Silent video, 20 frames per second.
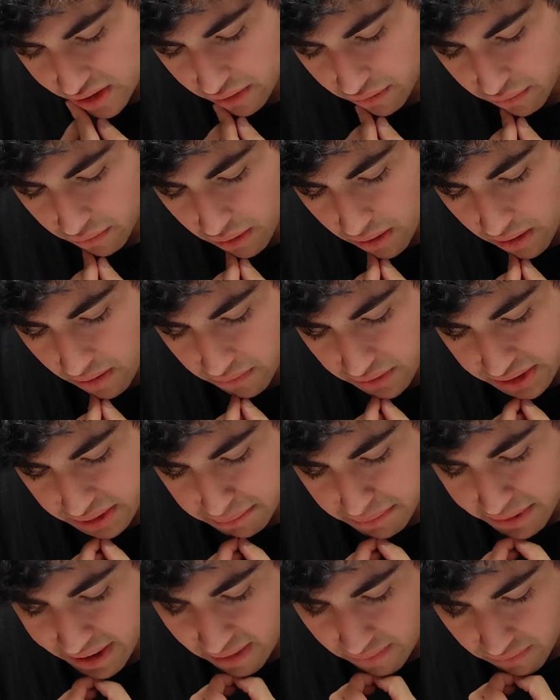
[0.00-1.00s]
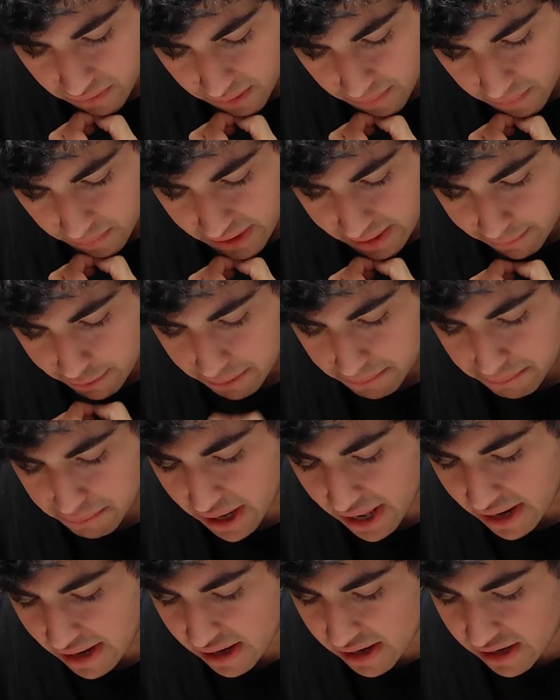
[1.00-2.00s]
of respite from labor, but
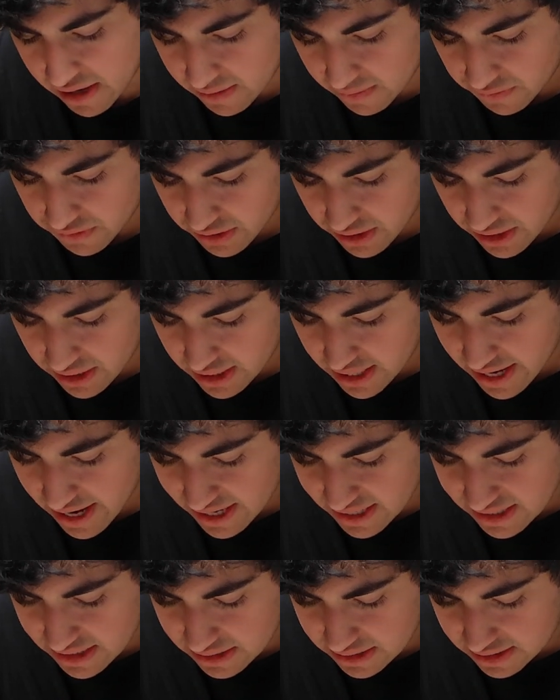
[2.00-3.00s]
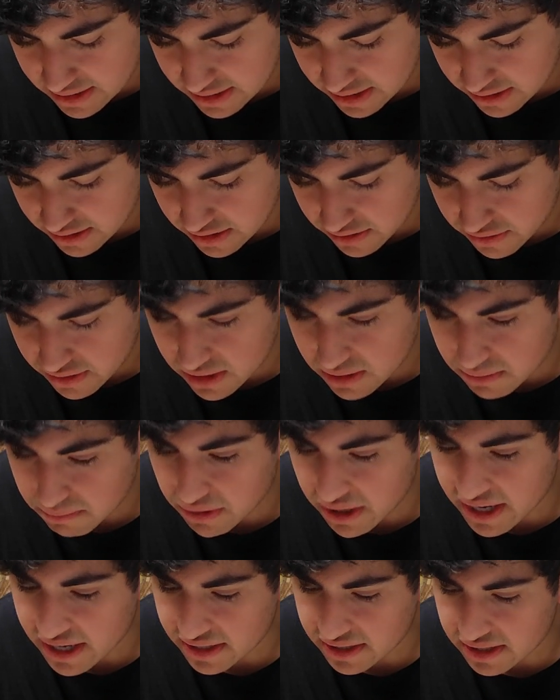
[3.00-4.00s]
he had ceased to
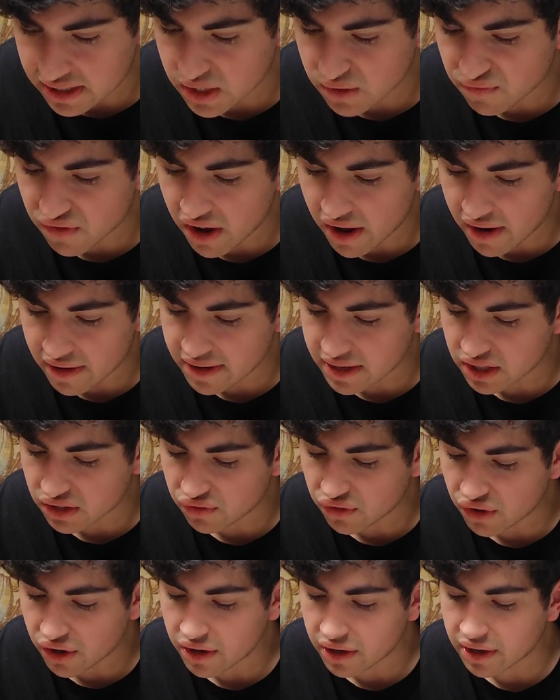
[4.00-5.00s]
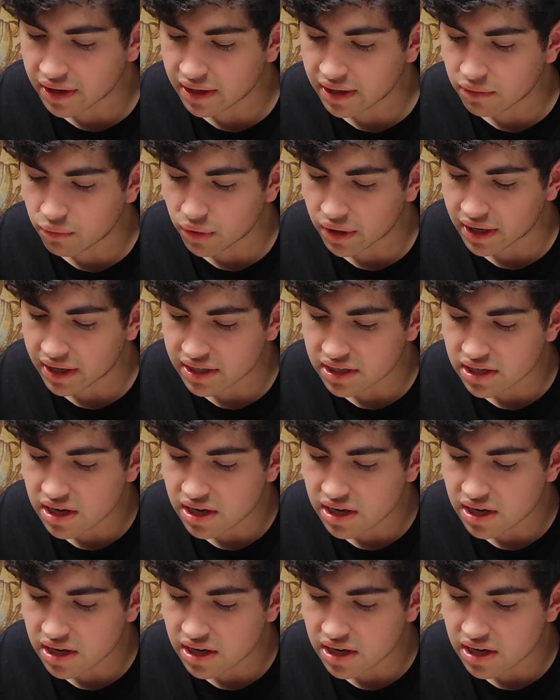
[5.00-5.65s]
express his fondness for her in words,